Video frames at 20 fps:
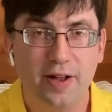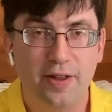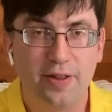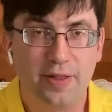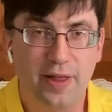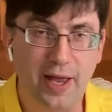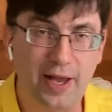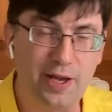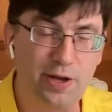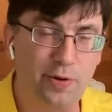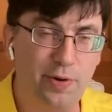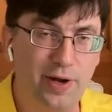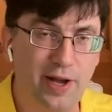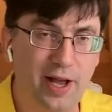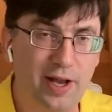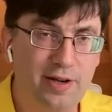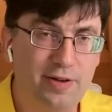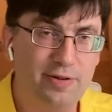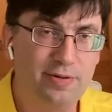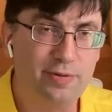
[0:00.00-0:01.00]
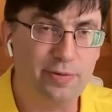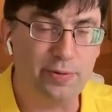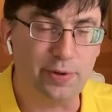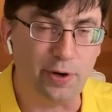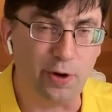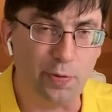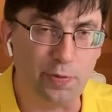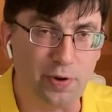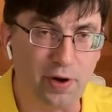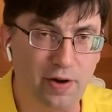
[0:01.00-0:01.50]
Thank you again. We
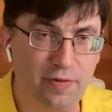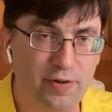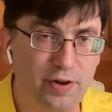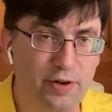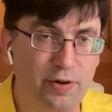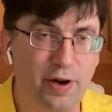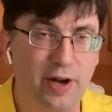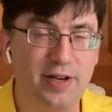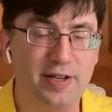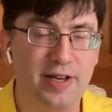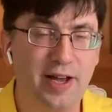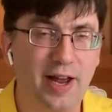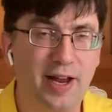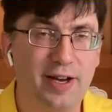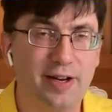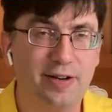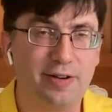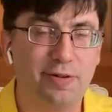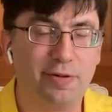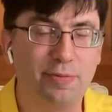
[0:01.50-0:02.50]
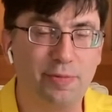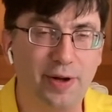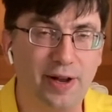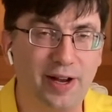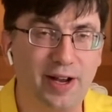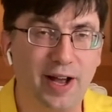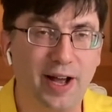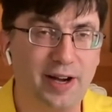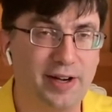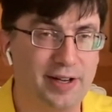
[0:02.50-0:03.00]
hope you're having a great day, and may
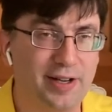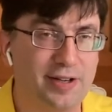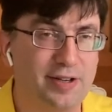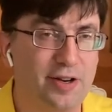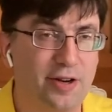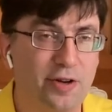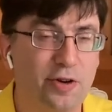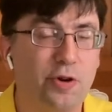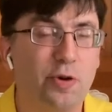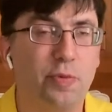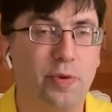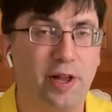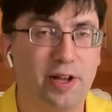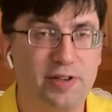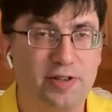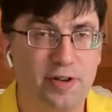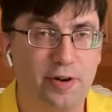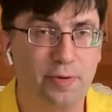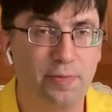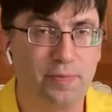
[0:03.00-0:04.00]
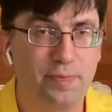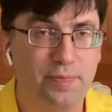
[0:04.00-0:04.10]
God continue to bless you.